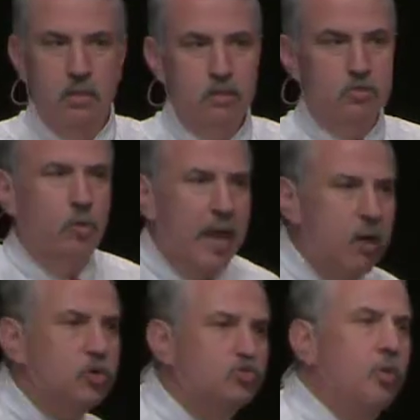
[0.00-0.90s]
So when I
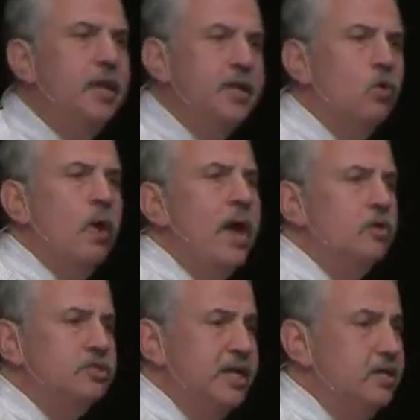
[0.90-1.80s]
was running
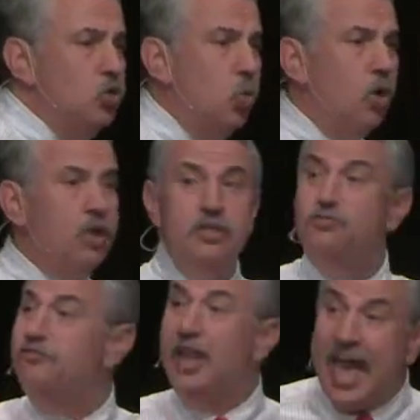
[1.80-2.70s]
around saying, the world is
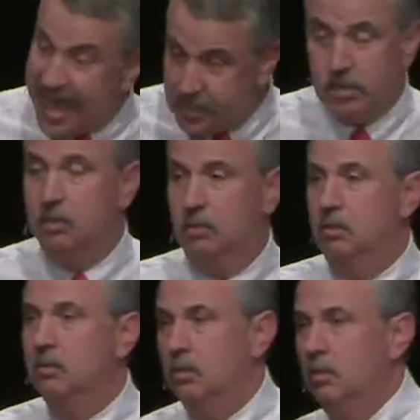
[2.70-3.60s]
flat,
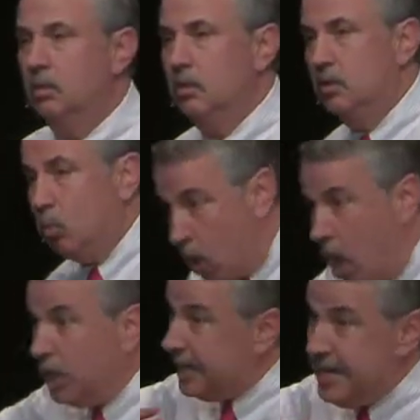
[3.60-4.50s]
we're
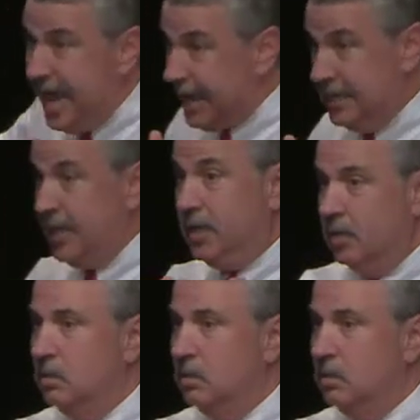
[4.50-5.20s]
all connected,